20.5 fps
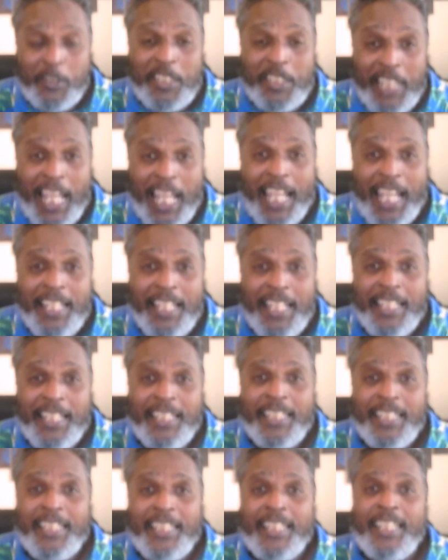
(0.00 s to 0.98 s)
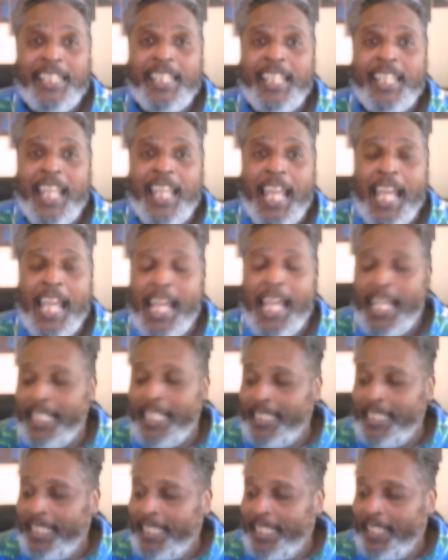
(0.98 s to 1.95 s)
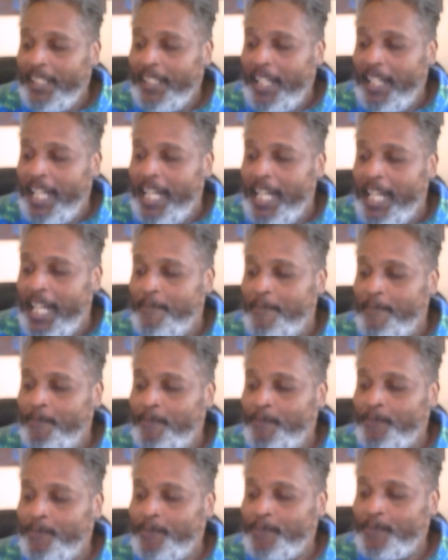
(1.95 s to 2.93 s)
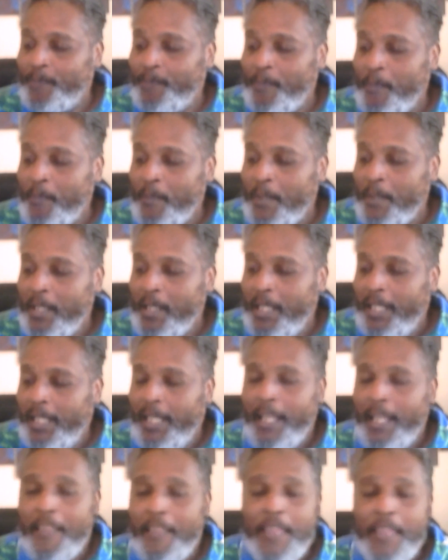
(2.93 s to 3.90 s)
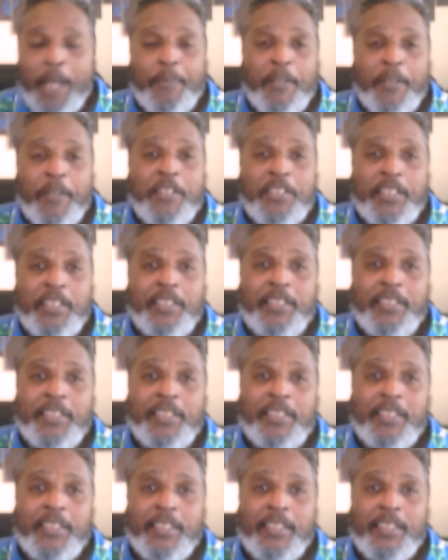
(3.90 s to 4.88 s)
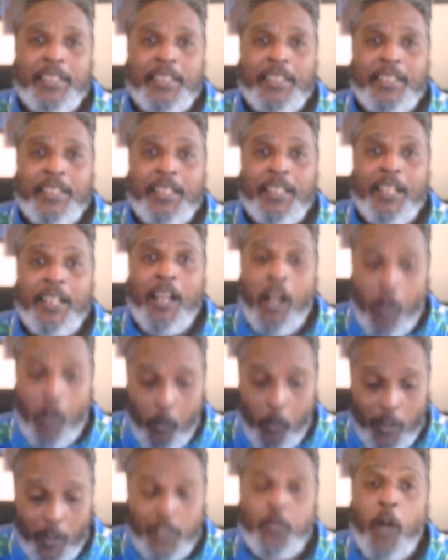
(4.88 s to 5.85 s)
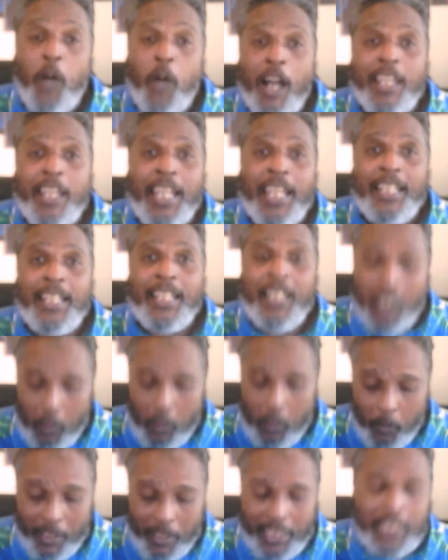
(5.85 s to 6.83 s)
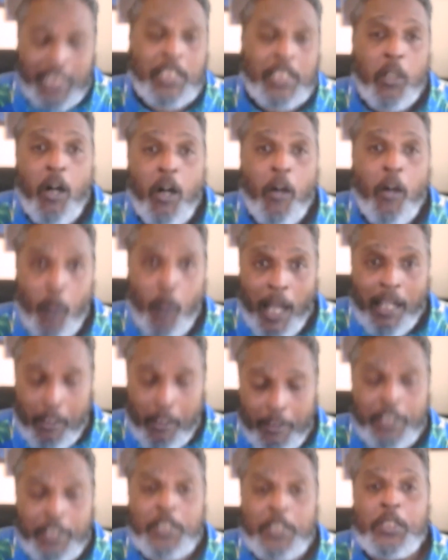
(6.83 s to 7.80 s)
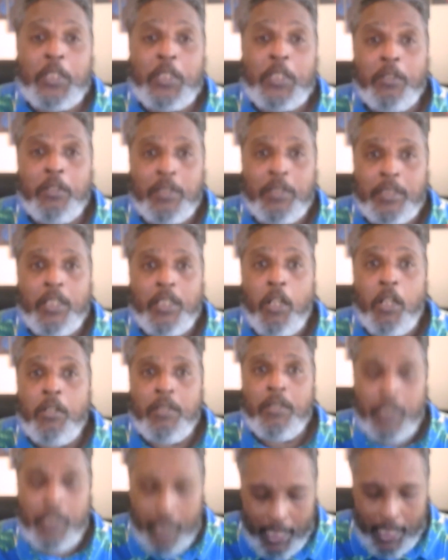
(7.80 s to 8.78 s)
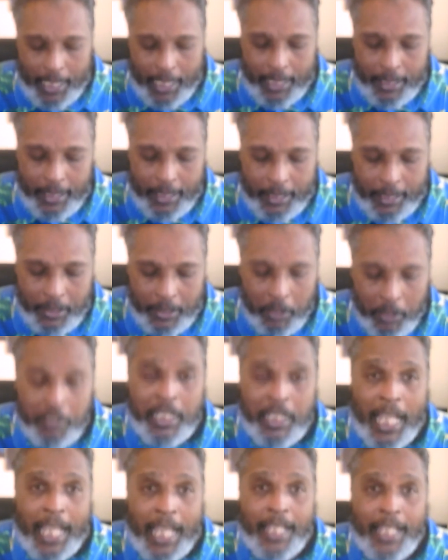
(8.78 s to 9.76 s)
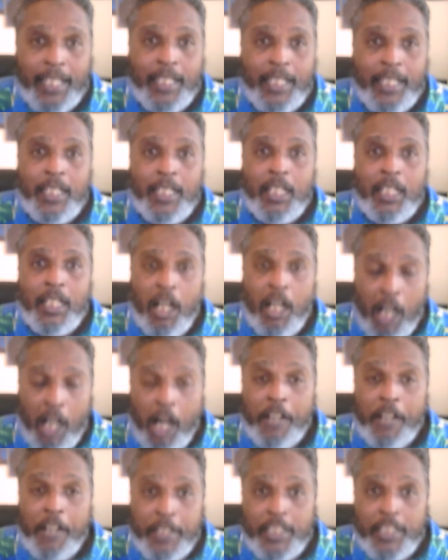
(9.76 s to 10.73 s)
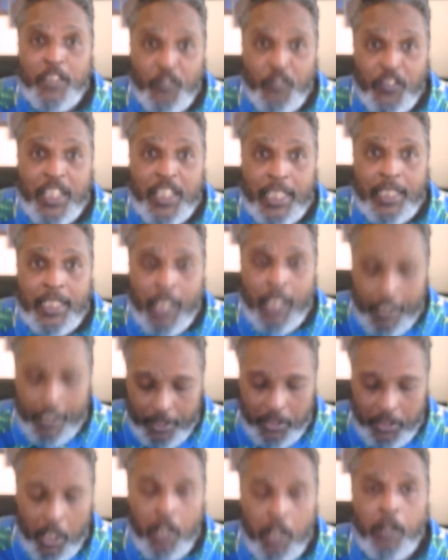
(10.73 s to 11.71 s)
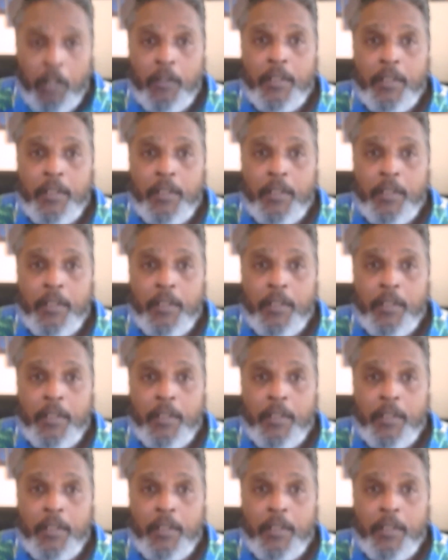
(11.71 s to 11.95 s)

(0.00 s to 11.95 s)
dead, and um, that person was walking with his walking with his toe, toe uh, the toe tag on his feet on his toe